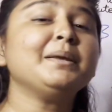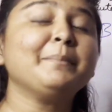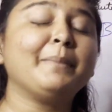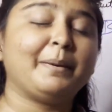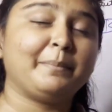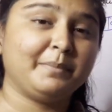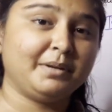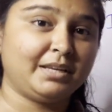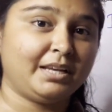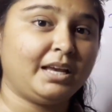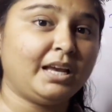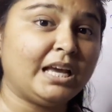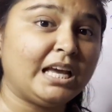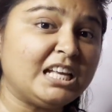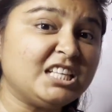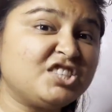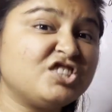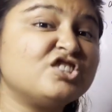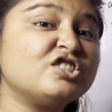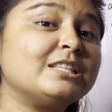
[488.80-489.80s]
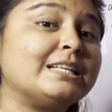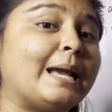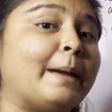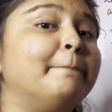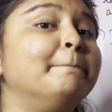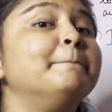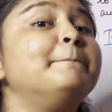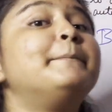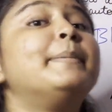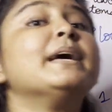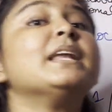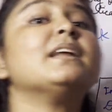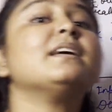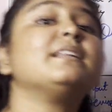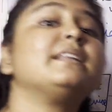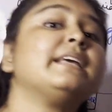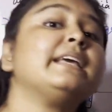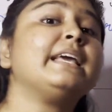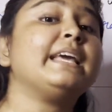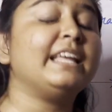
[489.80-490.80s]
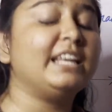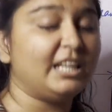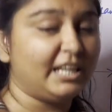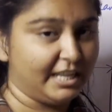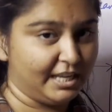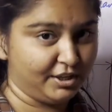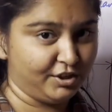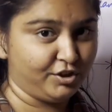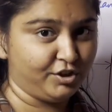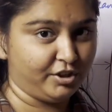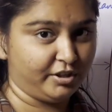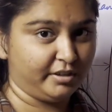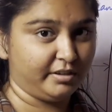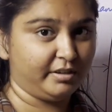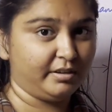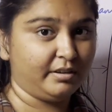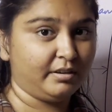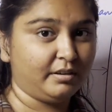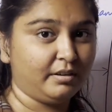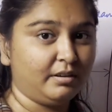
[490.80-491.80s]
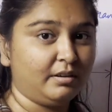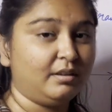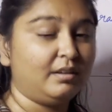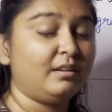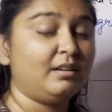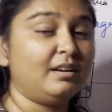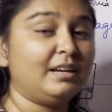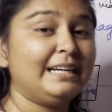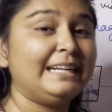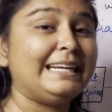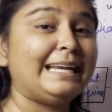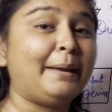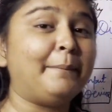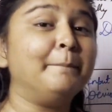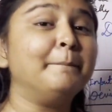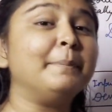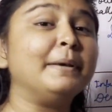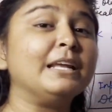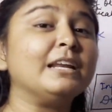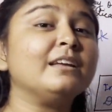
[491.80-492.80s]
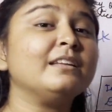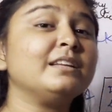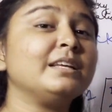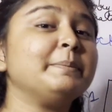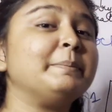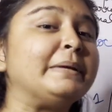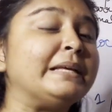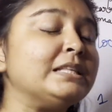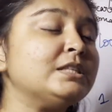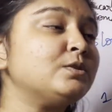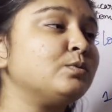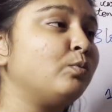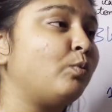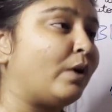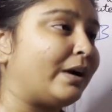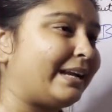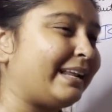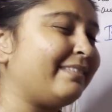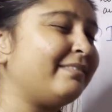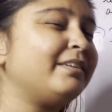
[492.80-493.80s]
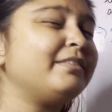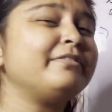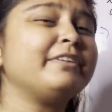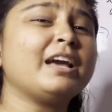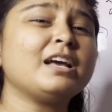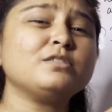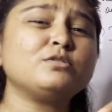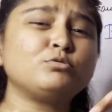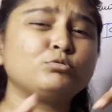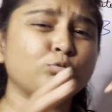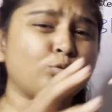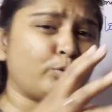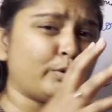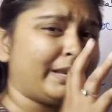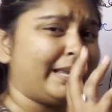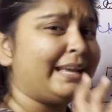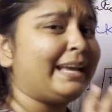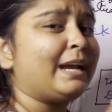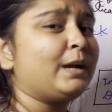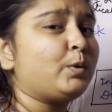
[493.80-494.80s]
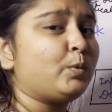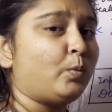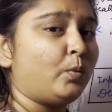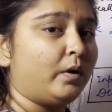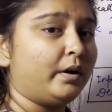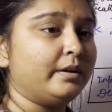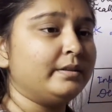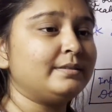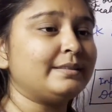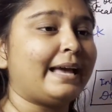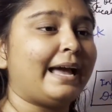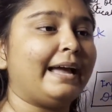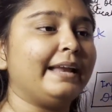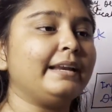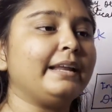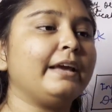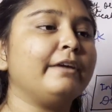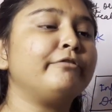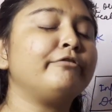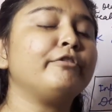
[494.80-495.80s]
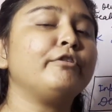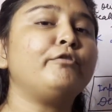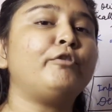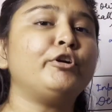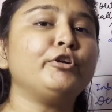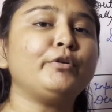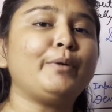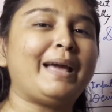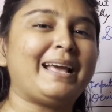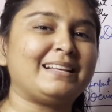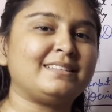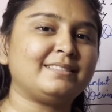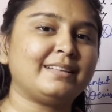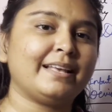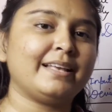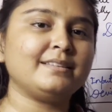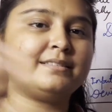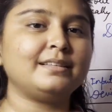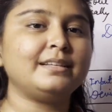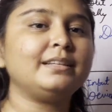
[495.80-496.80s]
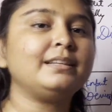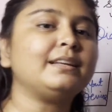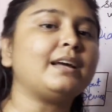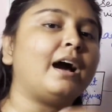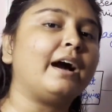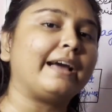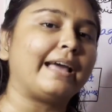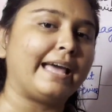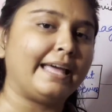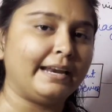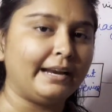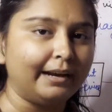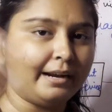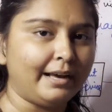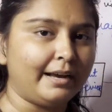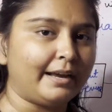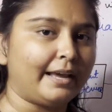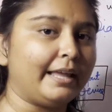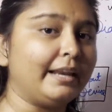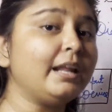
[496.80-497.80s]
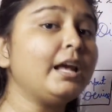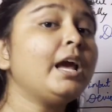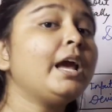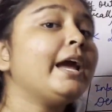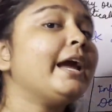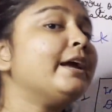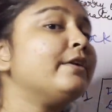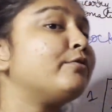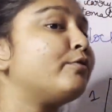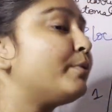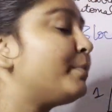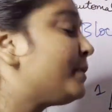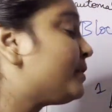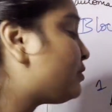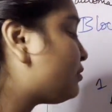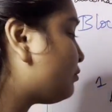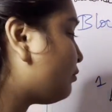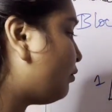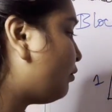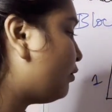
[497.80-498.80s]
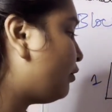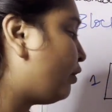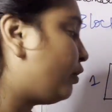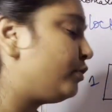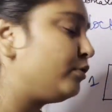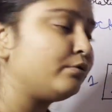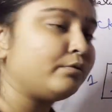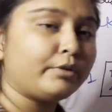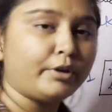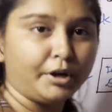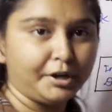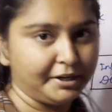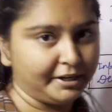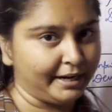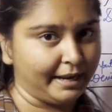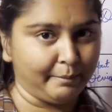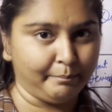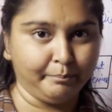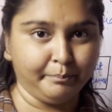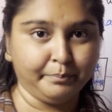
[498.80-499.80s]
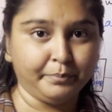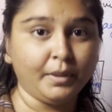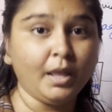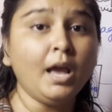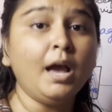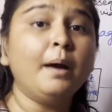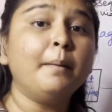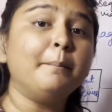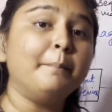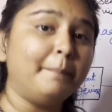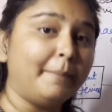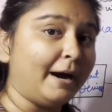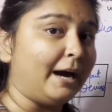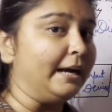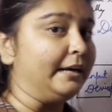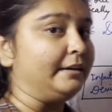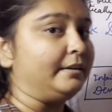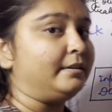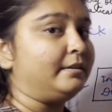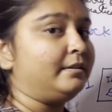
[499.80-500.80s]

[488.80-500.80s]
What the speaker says: memory is temporary in nature. Temporary means whatever we are storing at once, and if we want to access it again and again, it would be stored onto your RAM. But